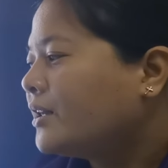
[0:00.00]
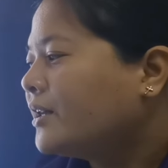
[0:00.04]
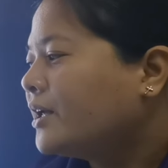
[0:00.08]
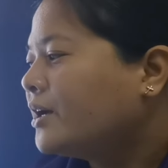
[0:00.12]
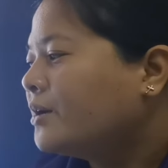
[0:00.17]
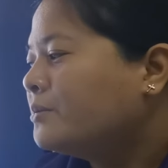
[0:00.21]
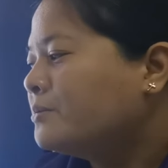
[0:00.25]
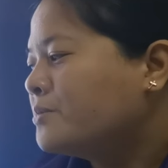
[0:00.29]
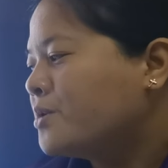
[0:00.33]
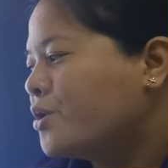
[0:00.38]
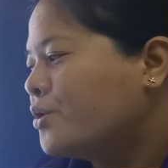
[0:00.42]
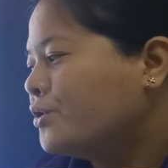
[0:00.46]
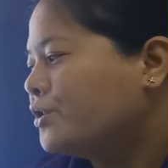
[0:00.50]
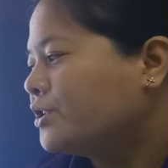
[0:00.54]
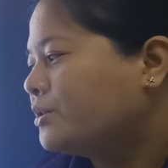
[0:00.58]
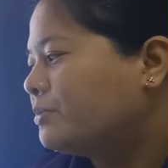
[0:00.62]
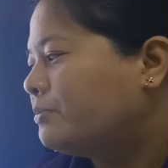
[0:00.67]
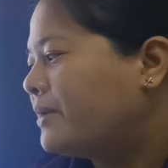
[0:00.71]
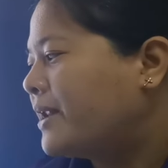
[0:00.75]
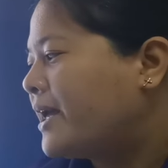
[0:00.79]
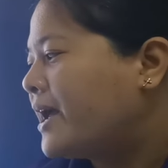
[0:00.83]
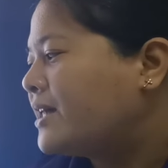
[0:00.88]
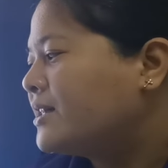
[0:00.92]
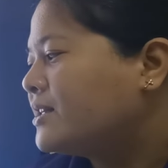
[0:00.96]
Now
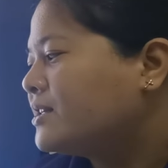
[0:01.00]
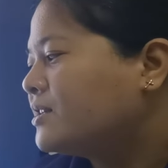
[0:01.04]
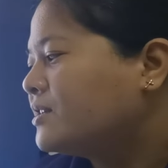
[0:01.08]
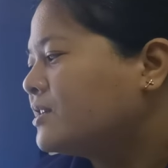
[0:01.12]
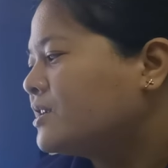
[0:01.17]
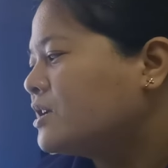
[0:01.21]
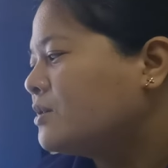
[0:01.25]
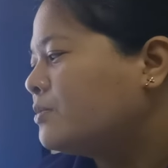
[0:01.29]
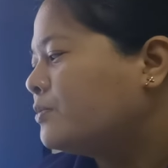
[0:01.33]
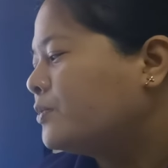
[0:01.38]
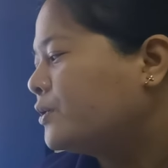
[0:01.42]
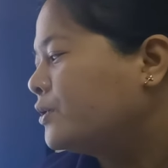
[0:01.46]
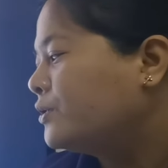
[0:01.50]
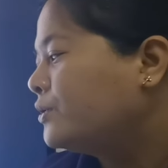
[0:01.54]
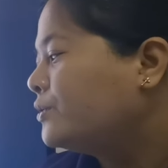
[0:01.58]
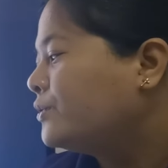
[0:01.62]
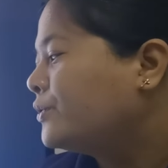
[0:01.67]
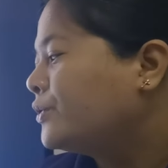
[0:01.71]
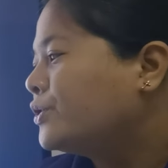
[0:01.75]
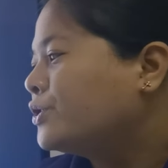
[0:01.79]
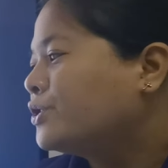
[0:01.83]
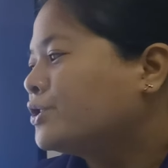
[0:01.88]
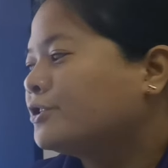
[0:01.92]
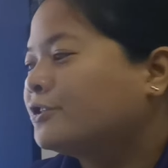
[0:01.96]
most plants
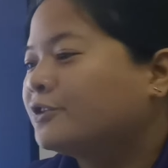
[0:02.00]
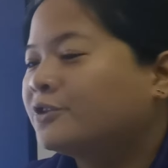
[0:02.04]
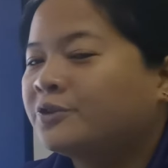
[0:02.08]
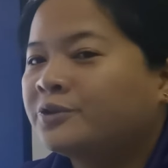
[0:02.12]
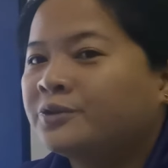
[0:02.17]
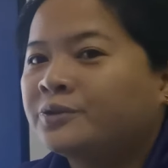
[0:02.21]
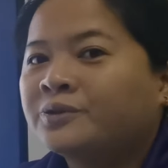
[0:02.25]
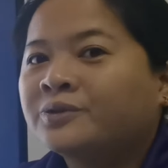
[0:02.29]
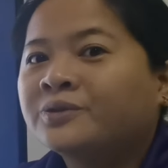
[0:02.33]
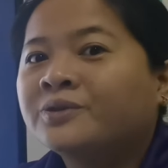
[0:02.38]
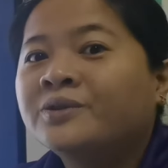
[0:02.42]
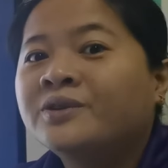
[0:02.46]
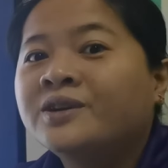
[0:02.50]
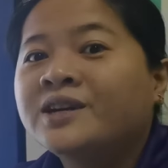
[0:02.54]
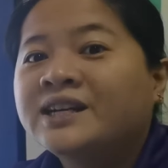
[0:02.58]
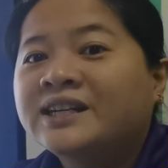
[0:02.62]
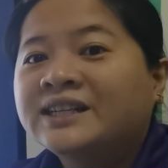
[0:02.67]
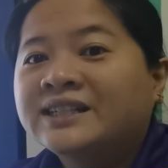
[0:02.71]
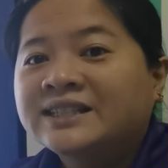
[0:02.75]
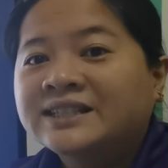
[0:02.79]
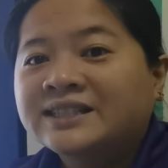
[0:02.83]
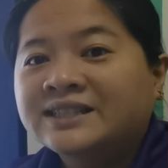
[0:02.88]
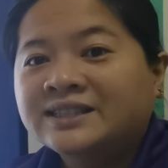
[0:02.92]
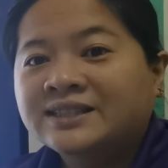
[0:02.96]
reproduce through
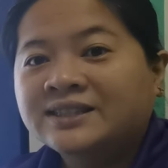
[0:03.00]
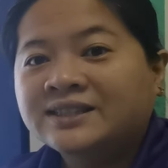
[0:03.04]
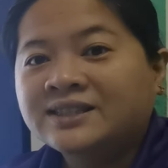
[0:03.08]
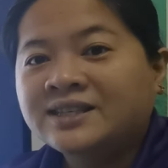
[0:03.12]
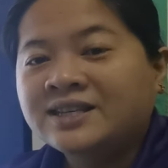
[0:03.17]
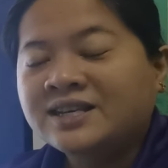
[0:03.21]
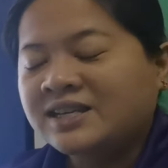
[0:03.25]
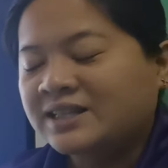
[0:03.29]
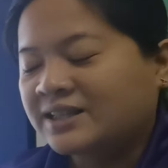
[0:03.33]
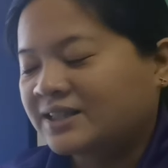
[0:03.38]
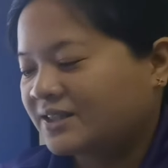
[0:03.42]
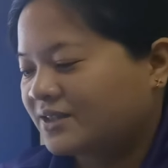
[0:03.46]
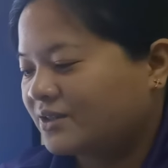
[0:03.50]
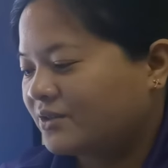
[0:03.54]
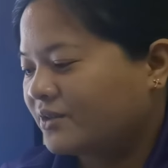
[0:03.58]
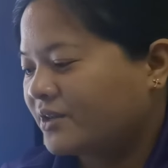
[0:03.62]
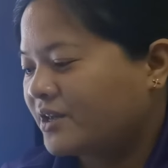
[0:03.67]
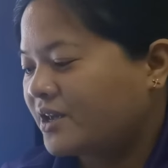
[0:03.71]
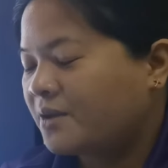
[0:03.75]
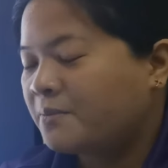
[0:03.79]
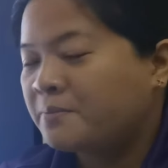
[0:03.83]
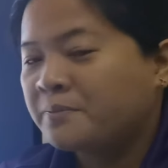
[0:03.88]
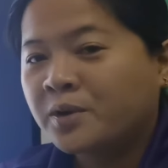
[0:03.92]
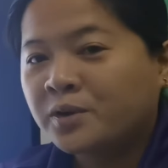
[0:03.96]
seeds,
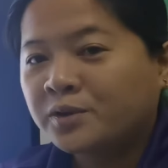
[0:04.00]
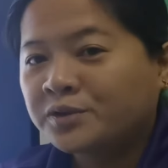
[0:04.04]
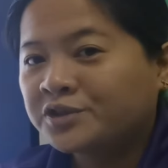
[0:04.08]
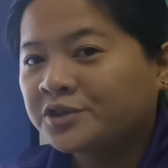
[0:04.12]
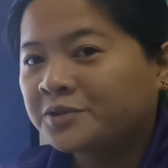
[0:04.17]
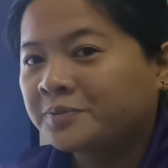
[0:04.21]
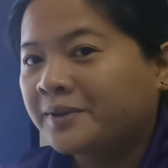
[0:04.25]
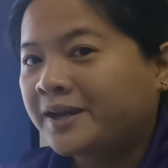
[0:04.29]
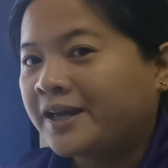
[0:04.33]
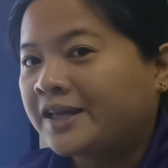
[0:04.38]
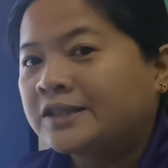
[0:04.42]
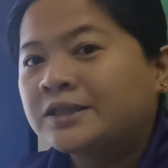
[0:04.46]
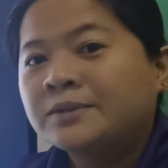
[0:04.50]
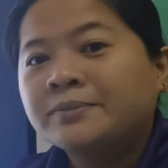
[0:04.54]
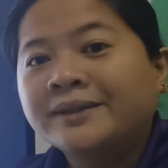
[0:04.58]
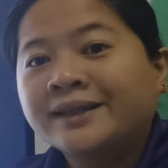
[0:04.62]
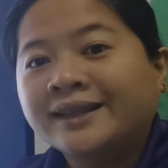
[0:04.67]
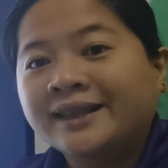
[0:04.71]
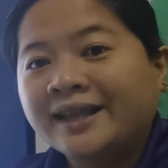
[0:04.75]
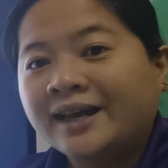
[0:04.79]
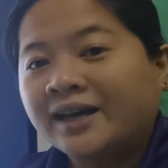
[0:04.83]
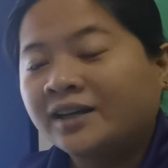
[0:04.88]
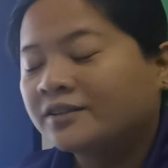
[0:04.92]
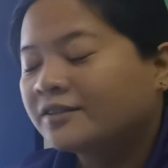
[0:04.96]
okay? Most plants,
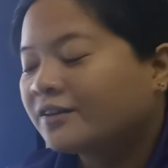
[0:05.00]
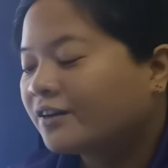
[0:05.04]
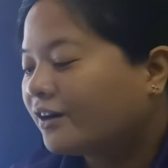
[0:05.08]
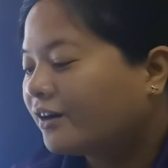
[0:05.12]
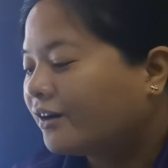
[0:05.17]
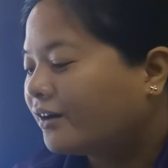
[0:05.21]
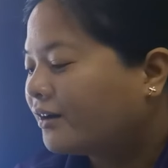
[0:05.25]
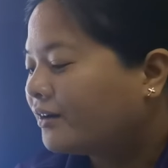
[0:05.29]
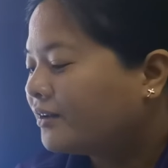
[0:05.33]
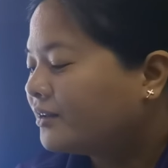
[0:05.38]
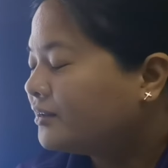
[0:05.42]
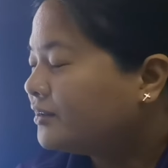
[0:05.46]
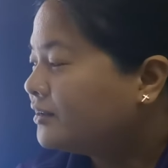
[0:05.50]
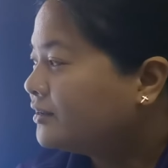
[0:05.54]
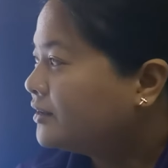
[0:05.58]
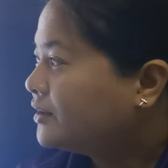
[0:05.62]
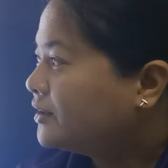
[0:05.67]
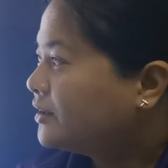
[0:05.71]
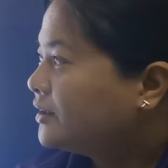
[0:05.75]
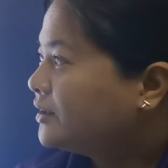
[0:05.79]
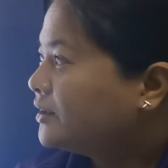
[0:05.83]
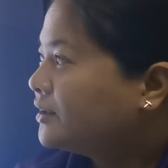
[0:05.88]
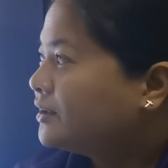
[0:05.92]
but not all.